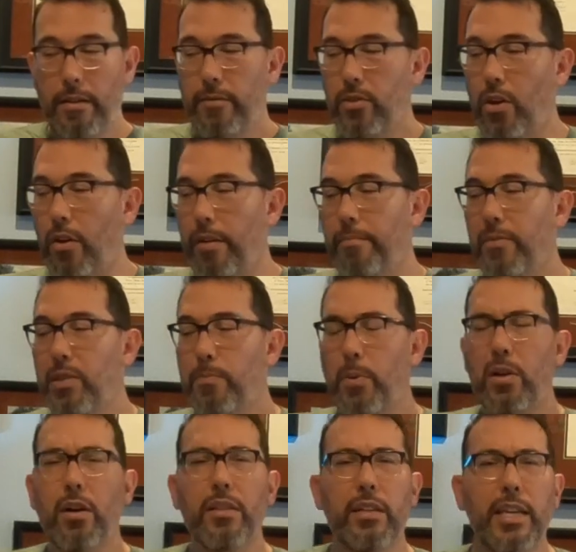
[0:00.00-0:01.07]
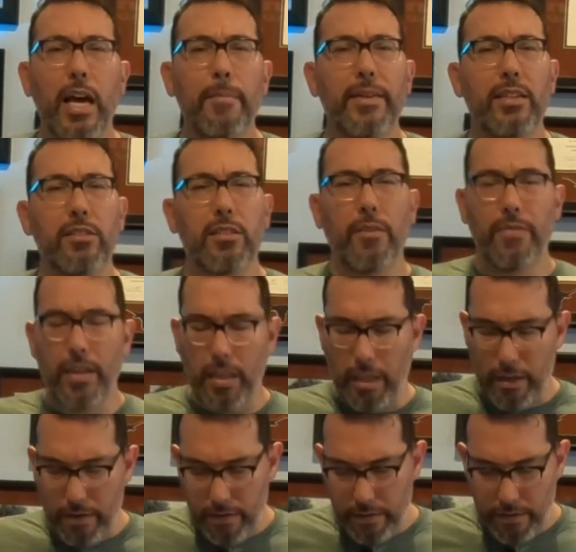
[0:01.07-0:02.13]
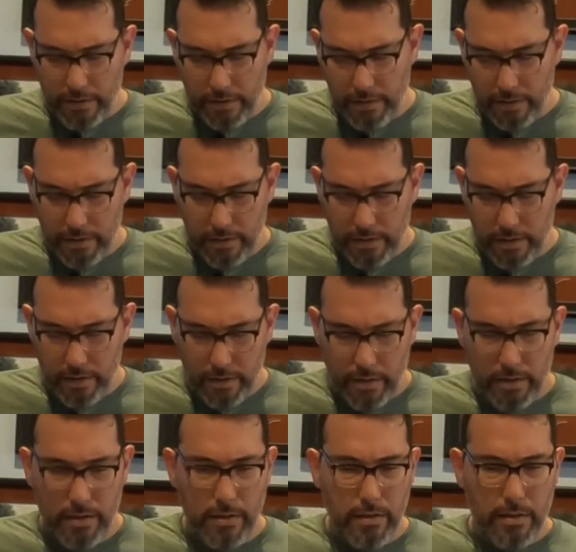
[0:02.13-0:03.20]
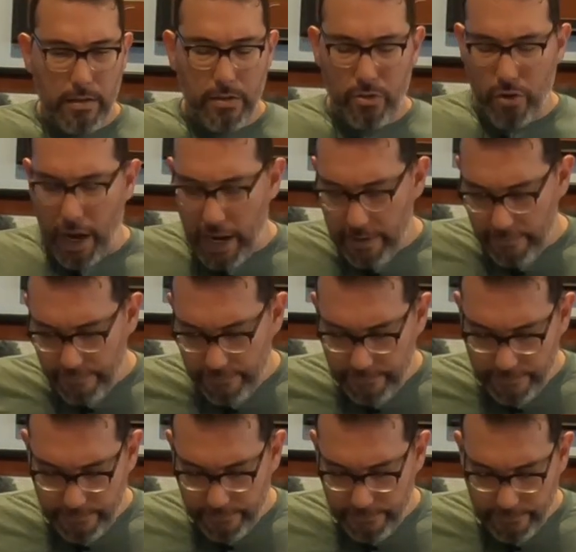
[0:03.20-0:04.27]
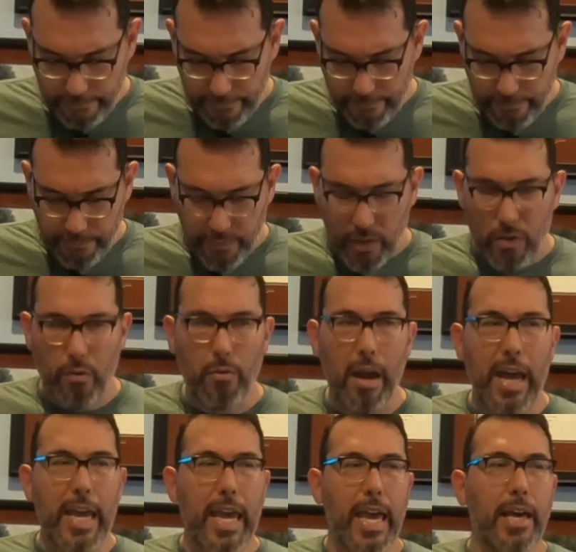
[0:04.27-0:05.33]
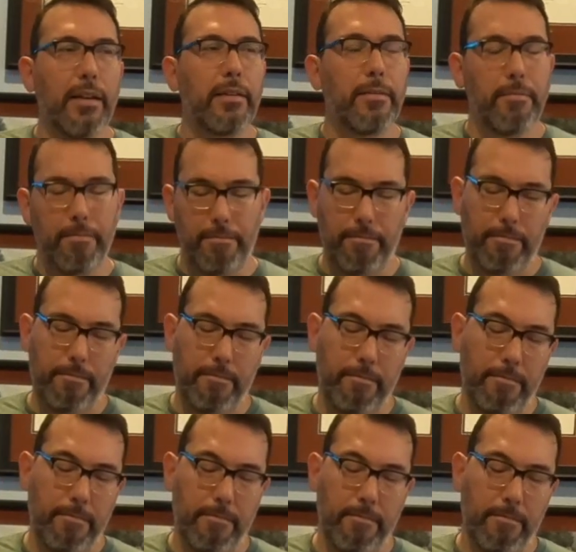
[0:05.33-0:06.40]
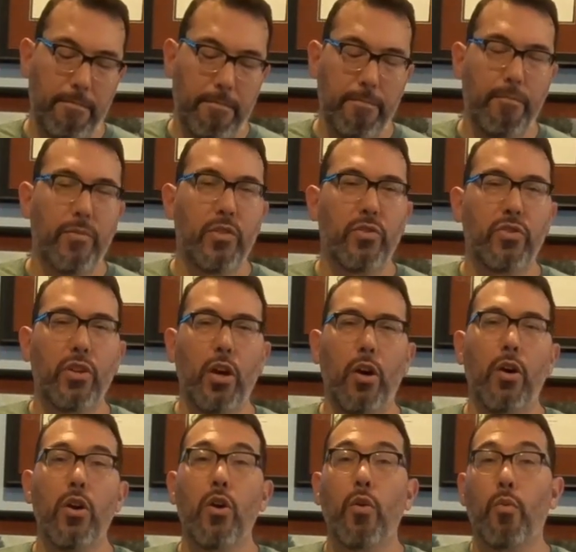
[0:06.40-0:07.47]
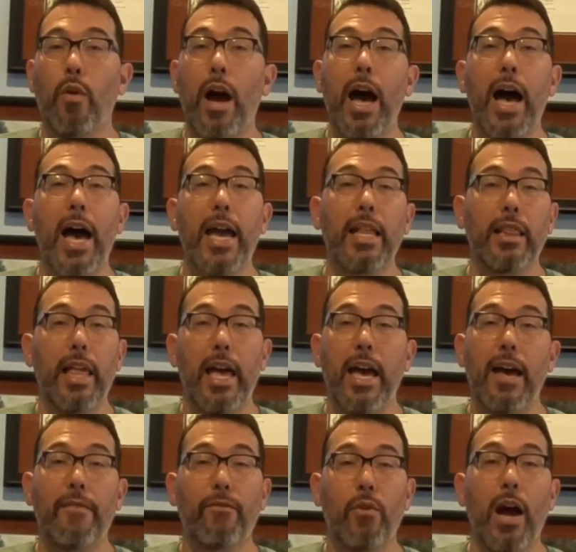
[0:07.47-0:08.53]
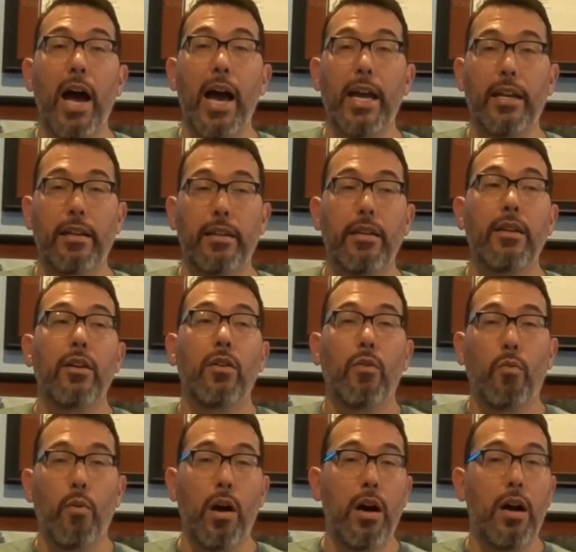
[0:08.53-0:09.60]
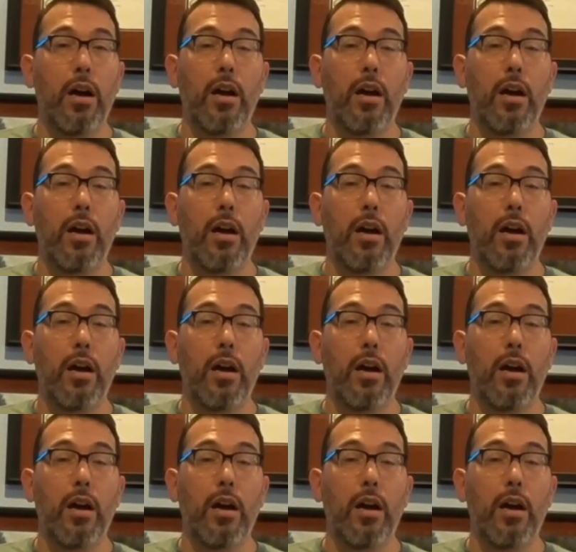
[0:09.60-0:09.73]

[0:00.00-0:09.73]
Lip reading: So let's put it on the downbeat just to feel it. Try it. Right hand. So right, left, right. 1.